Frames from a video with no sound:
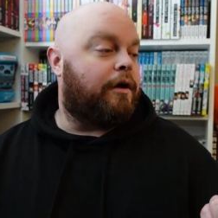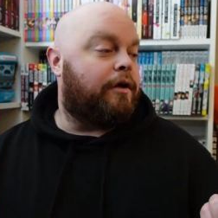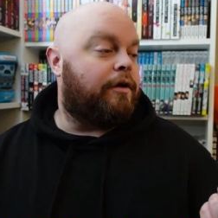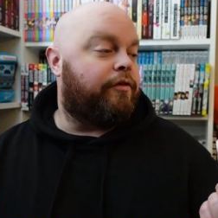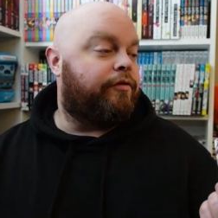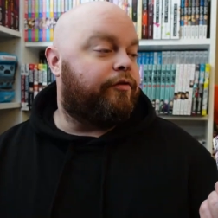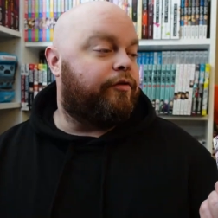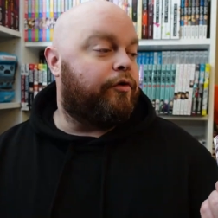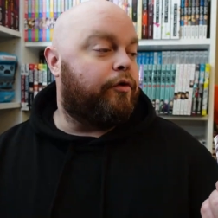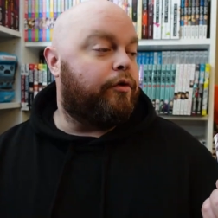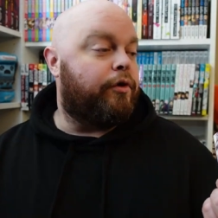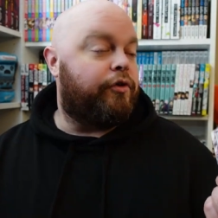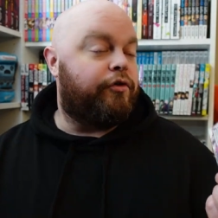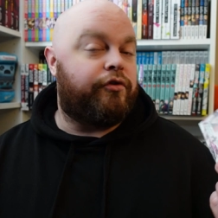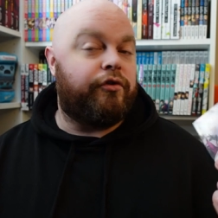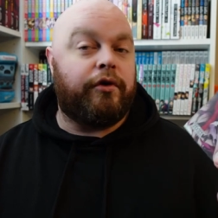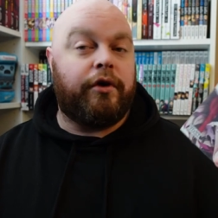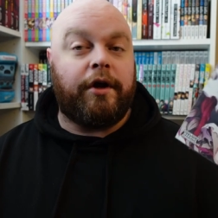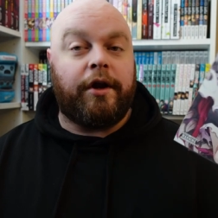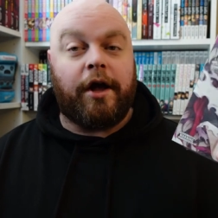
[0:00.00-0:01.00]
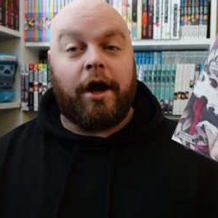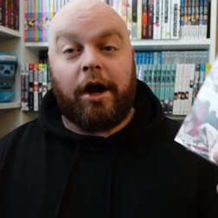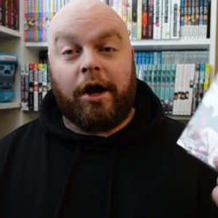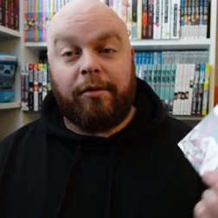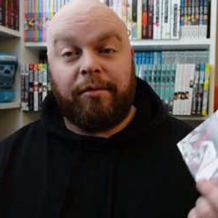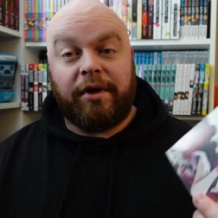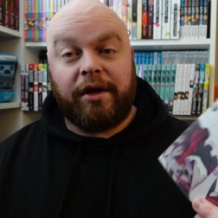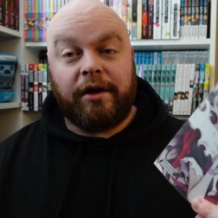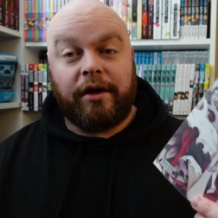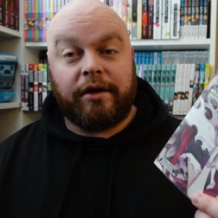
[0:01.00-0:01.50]
If you enjoyed
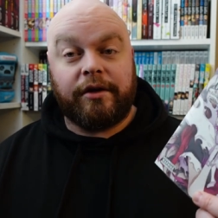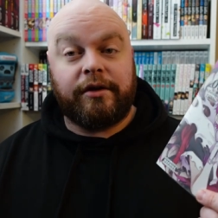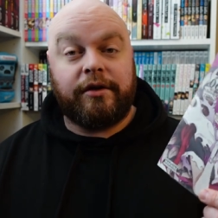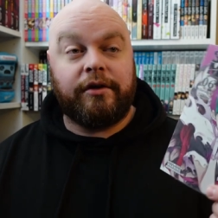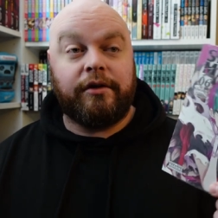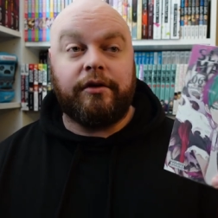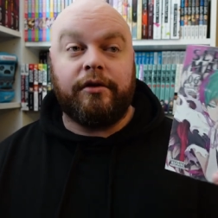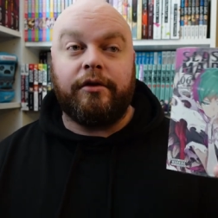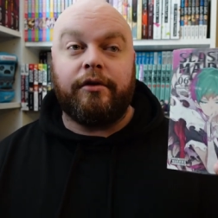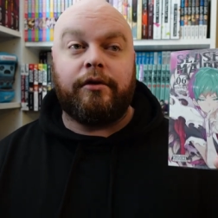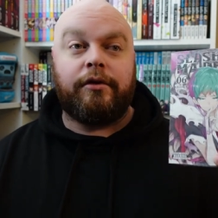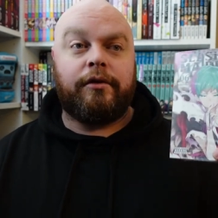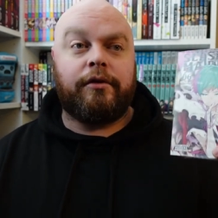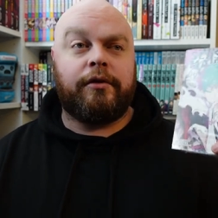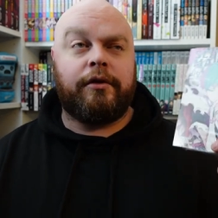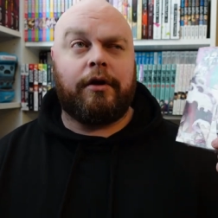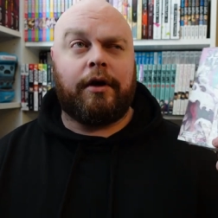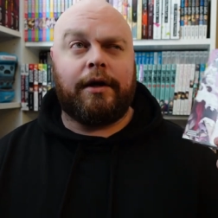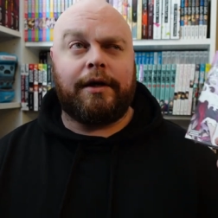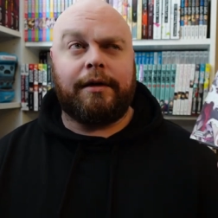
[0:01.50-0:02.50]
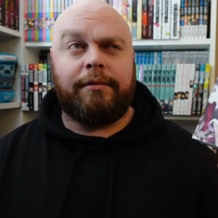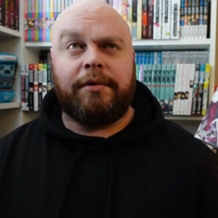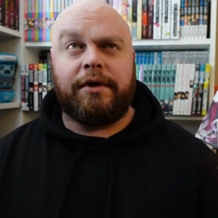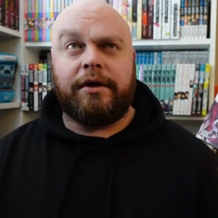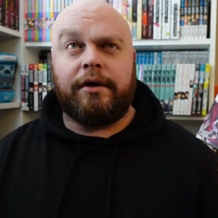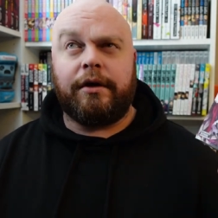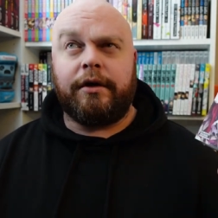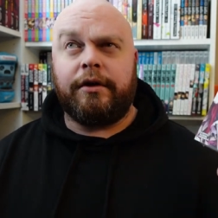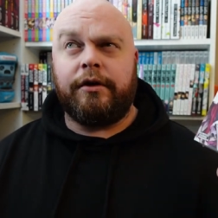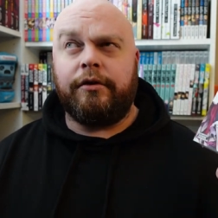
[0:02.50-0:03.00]
Akame ga
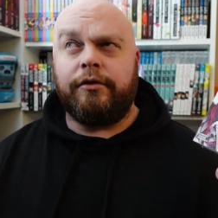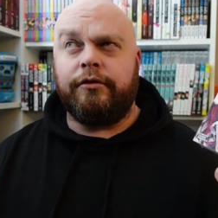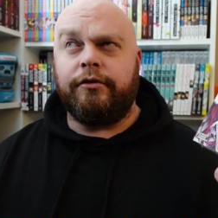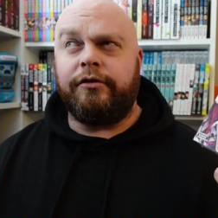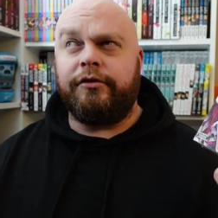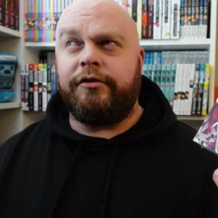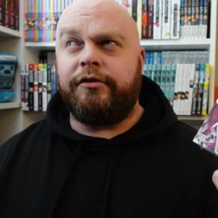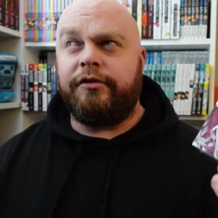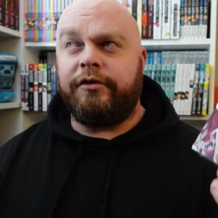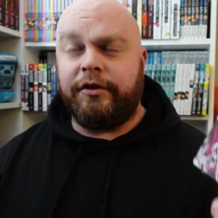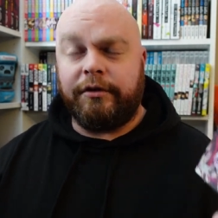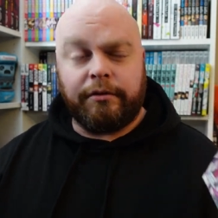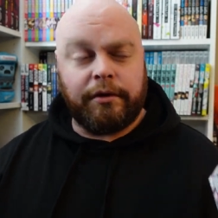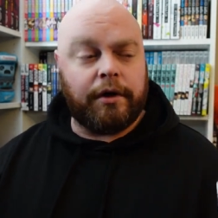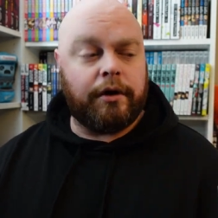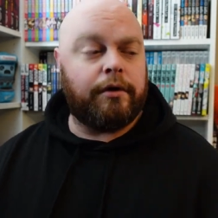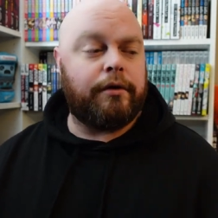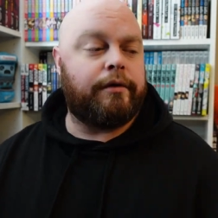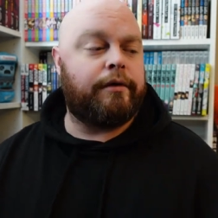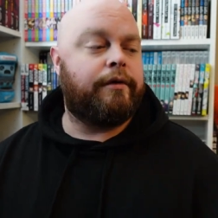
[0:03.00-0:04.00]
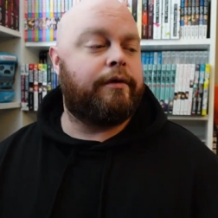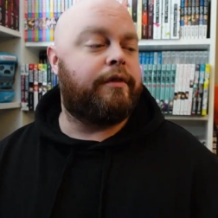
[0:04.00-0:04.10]
Kill Zero,